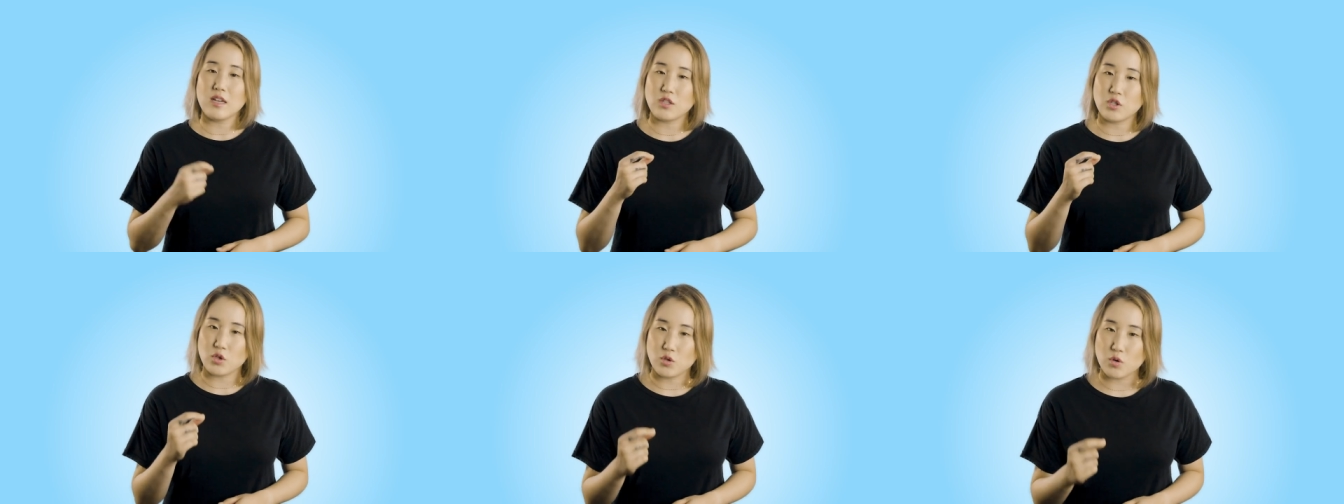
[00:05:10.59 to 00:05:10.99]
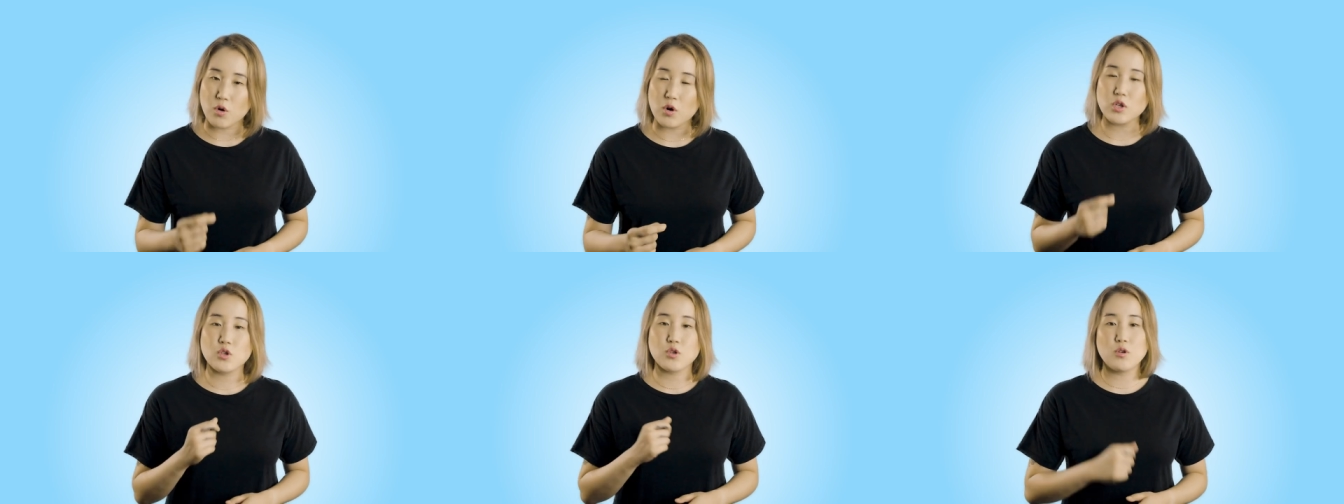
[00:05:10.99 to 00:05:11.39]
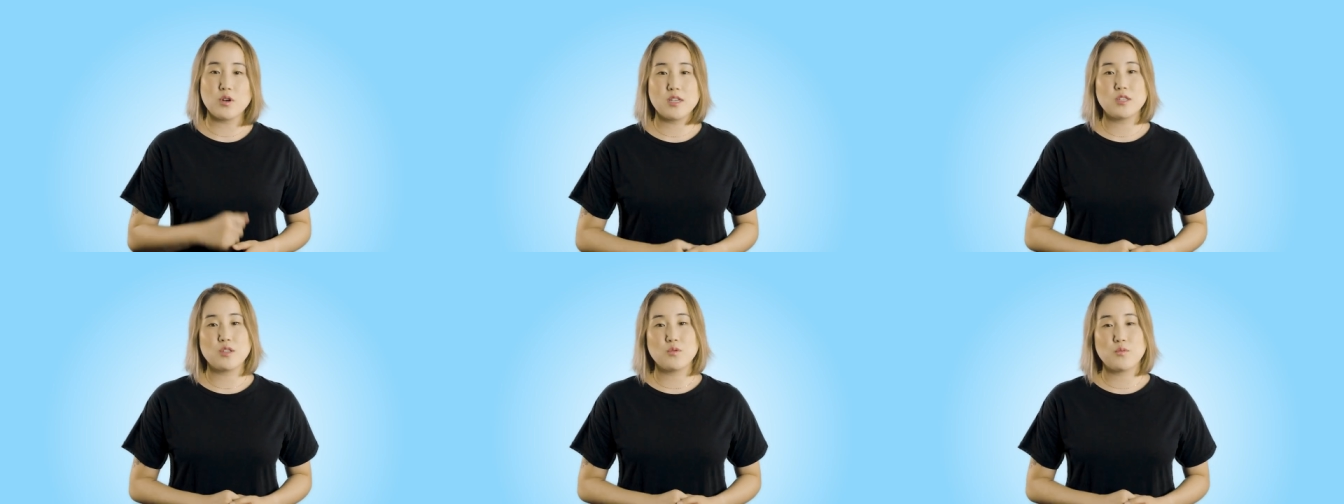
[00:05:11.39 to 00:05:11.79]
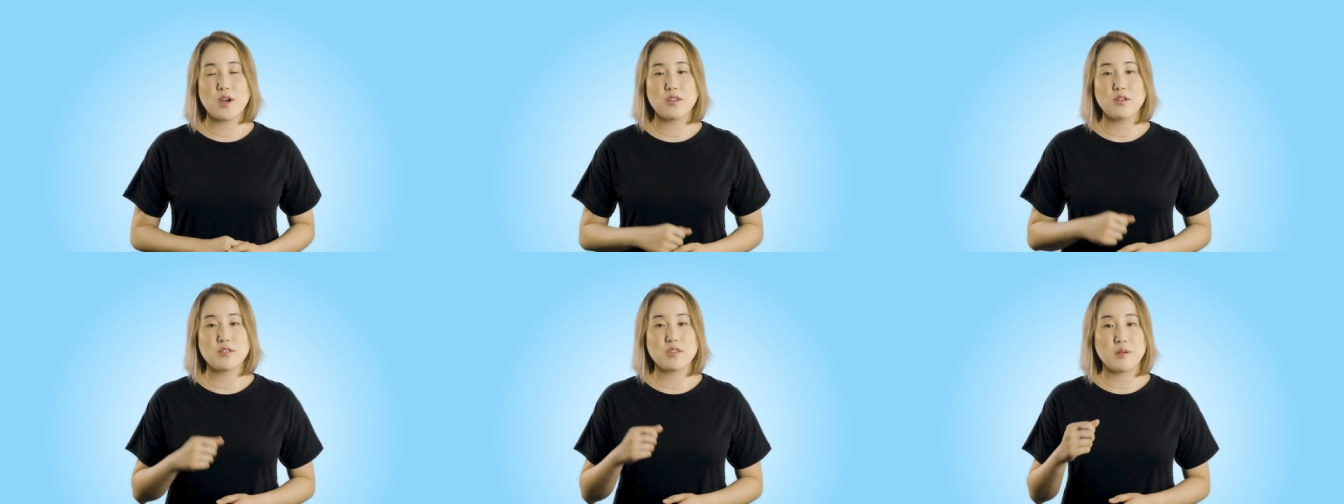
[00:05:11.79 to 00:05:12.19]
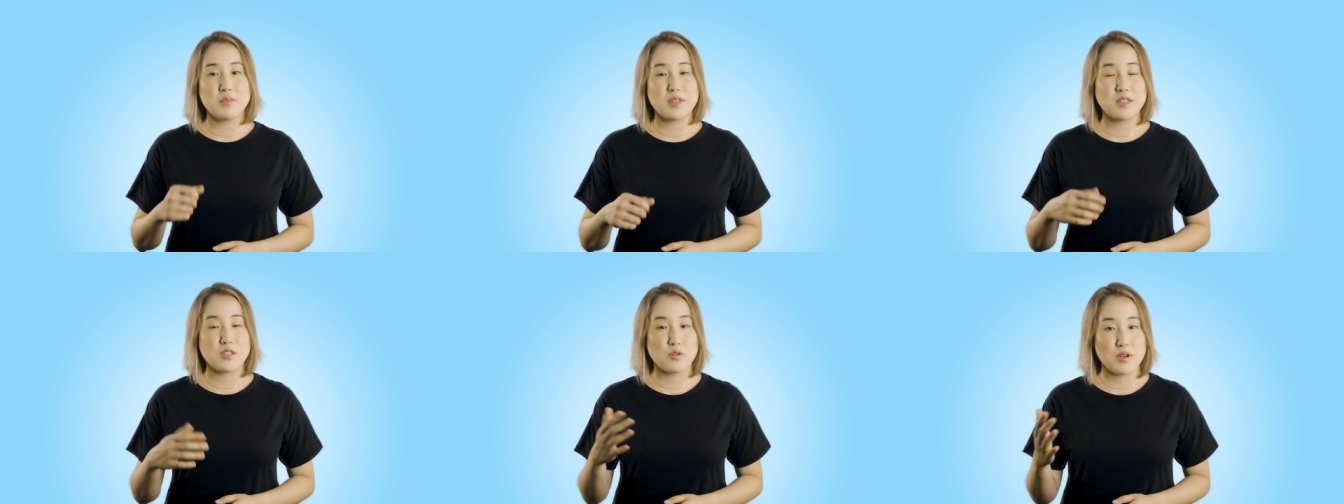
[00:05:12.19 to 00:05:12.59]
It's your choice whether
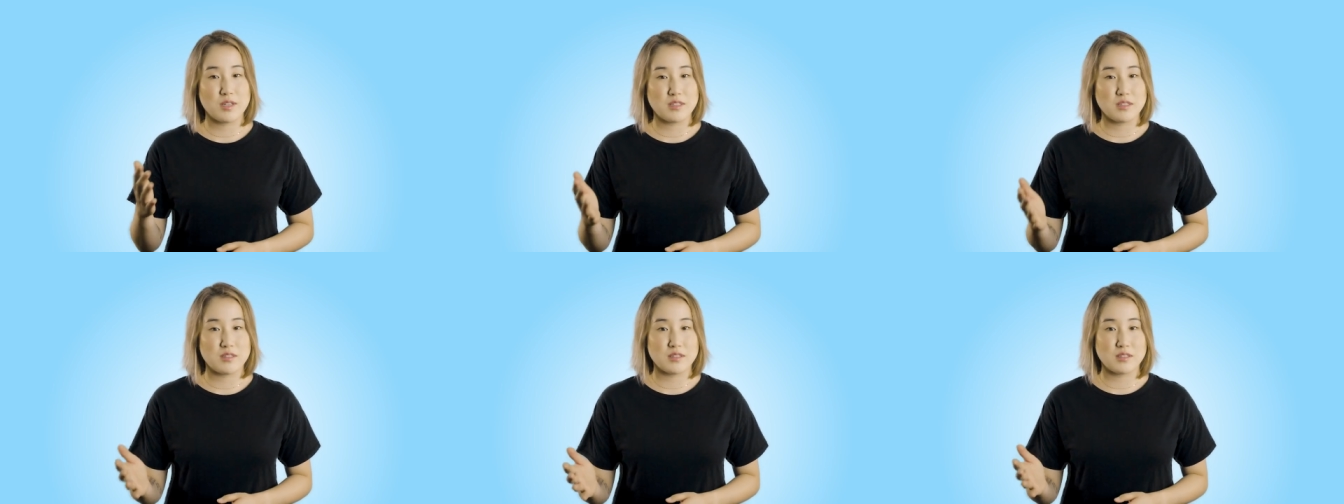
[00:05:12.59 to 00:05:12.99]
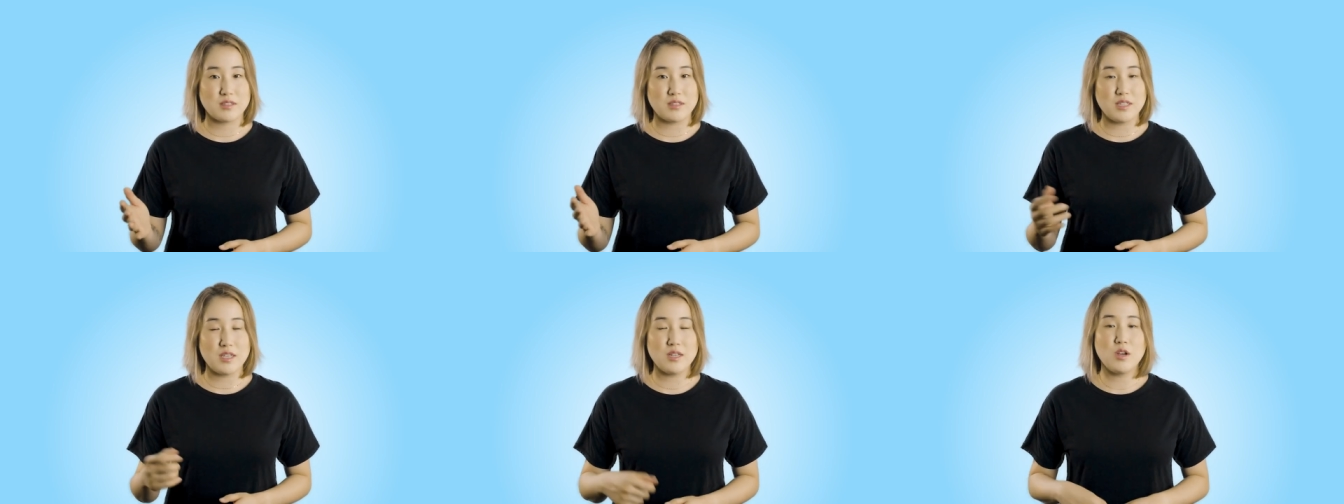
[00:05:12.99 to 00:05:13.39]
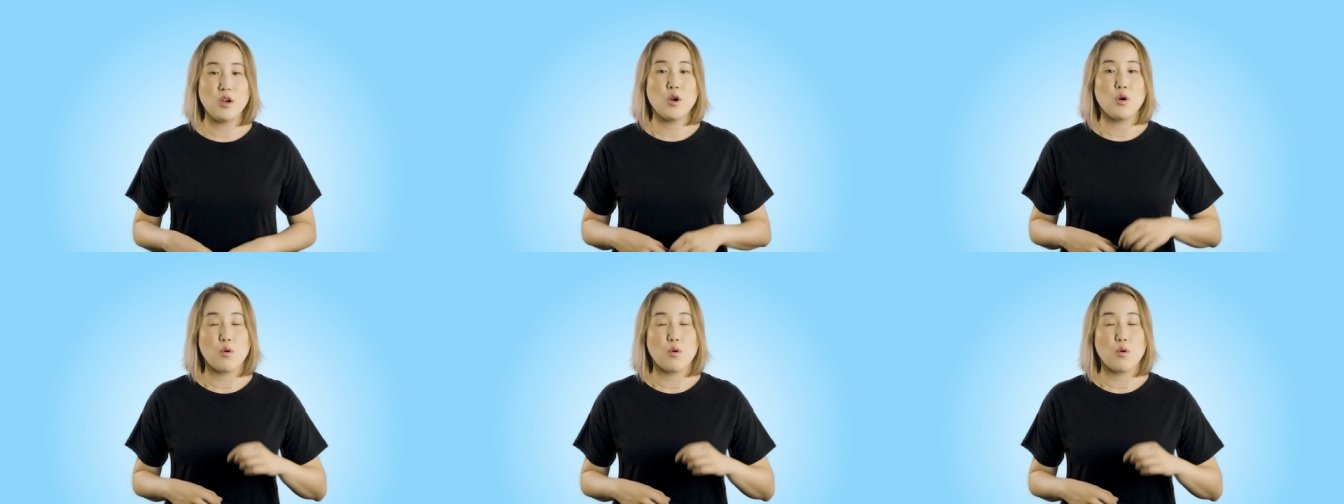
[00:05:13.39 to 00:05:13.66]
something is going to succeed